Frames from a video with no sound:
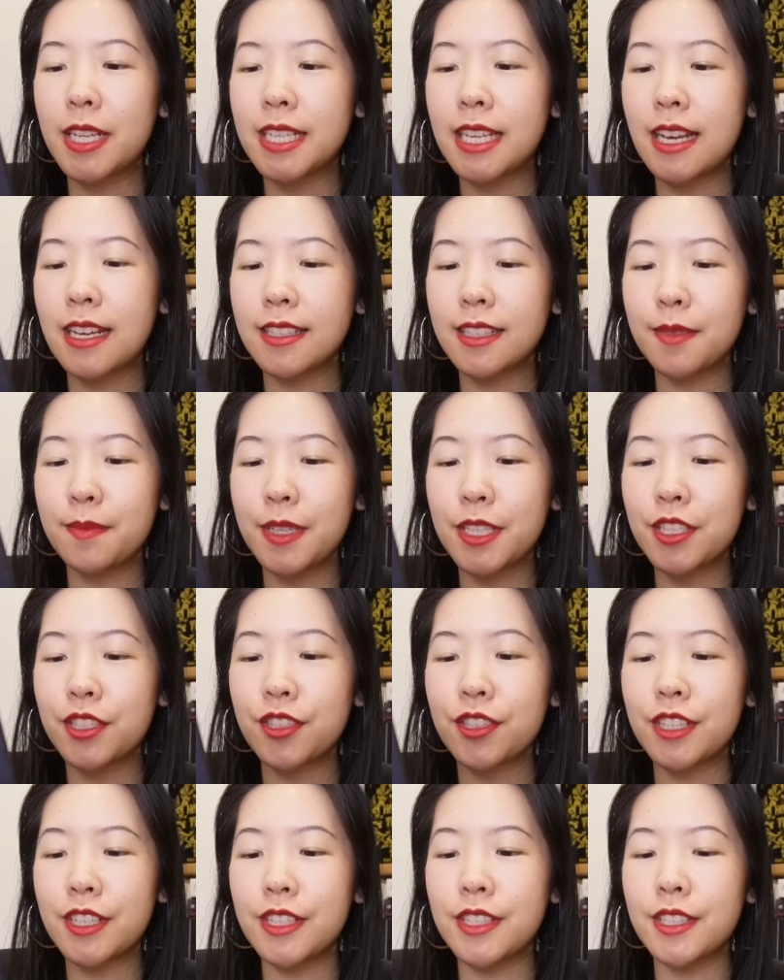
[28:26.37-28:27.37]
Takes a
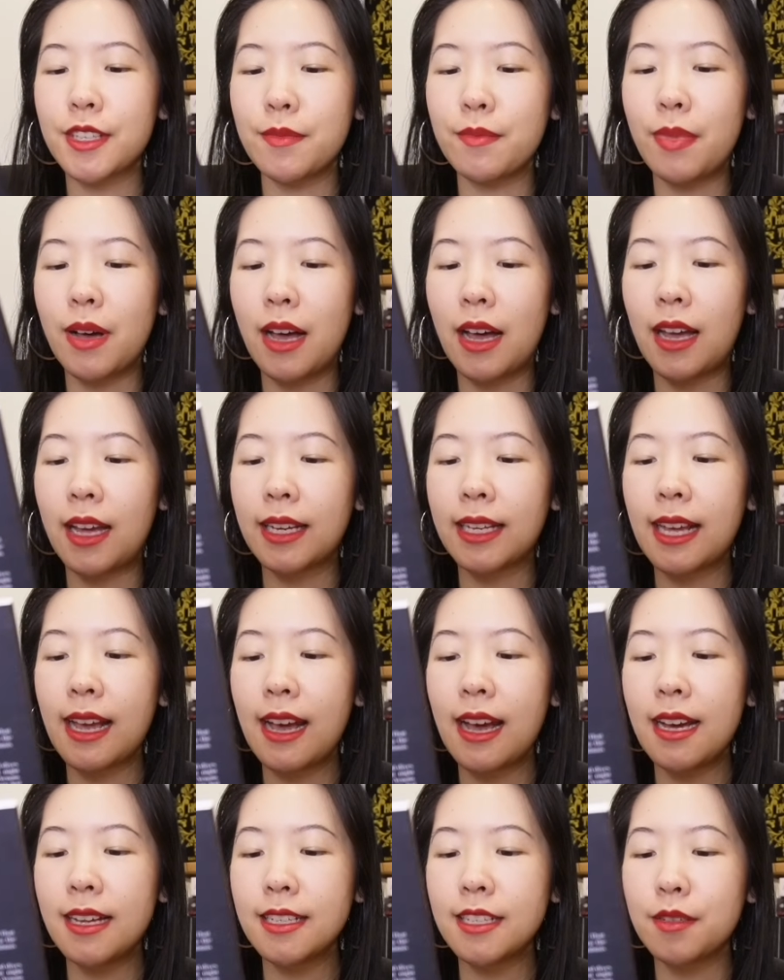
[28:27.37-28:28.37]
Mistress by
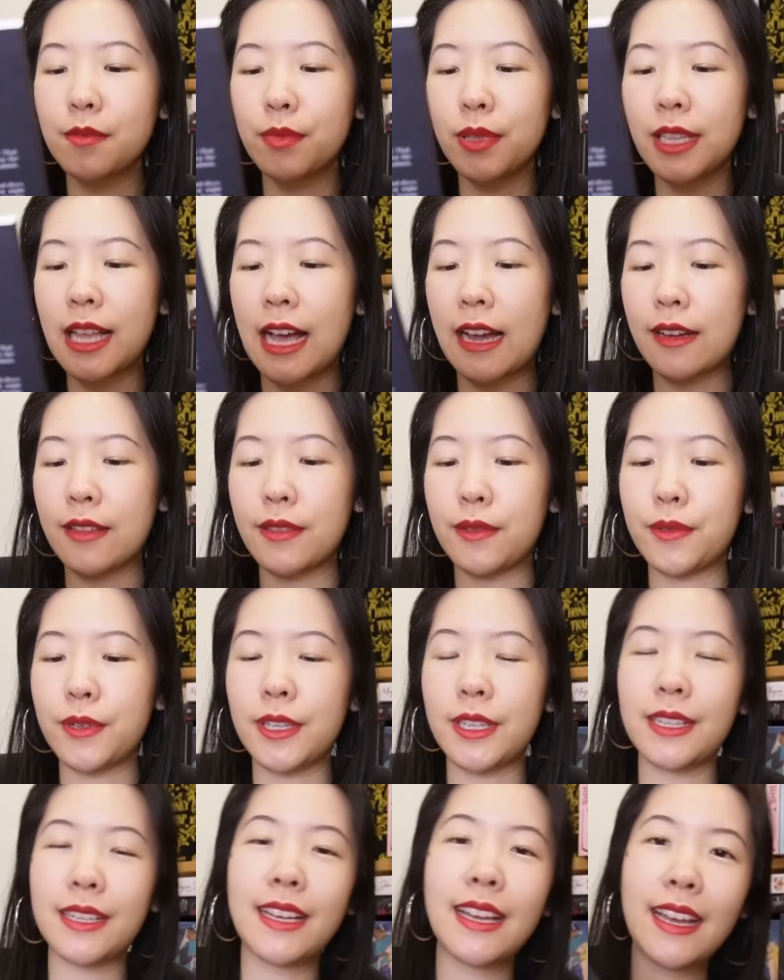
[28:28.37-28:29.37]
Kat
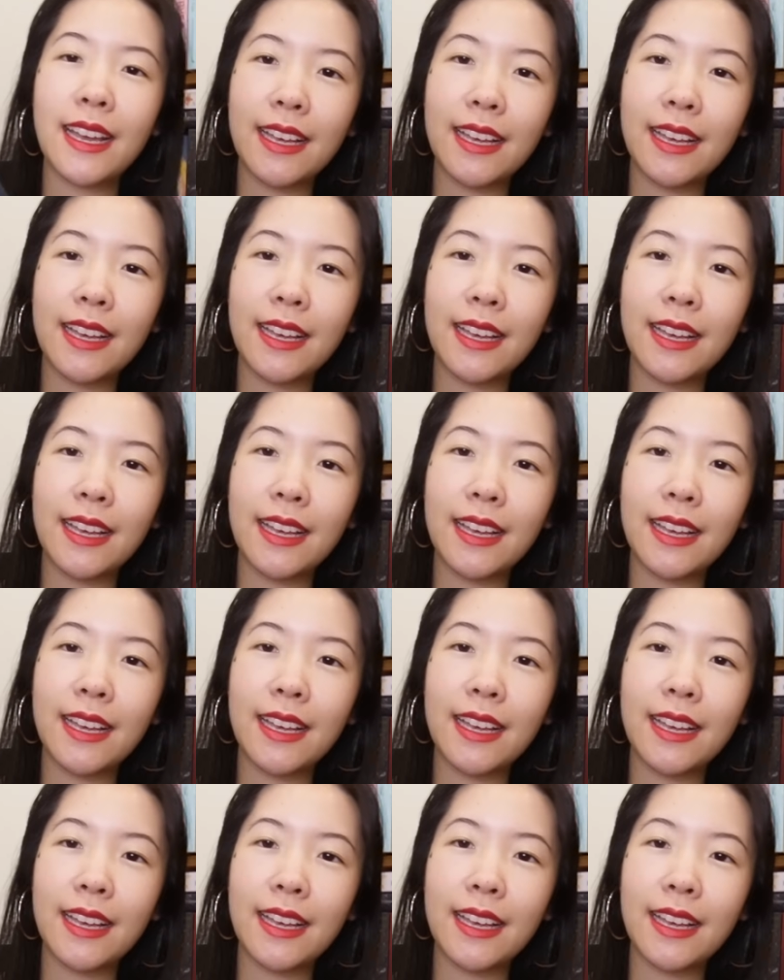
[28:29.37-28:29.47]
Blackthorne.